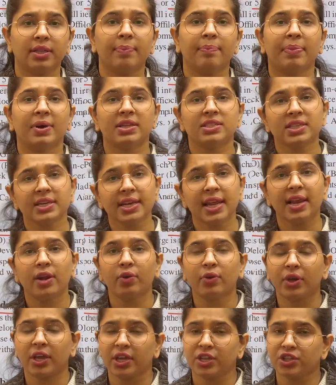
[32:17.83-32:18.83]
the budget
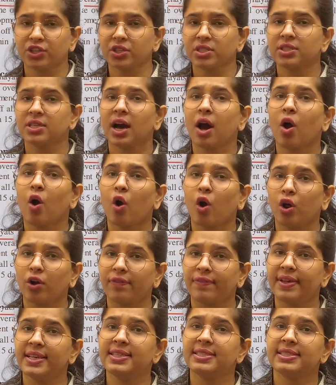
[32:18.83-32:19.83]
allocations are
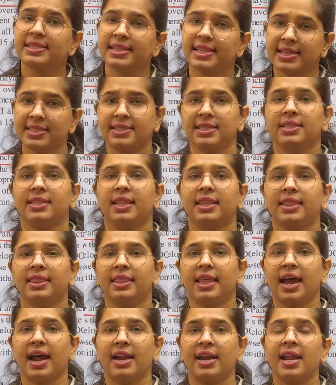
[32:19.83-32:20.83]
always lesser
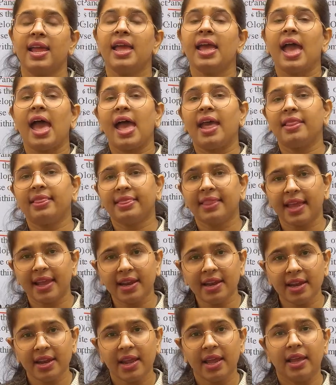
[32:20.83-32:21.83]
than that. And then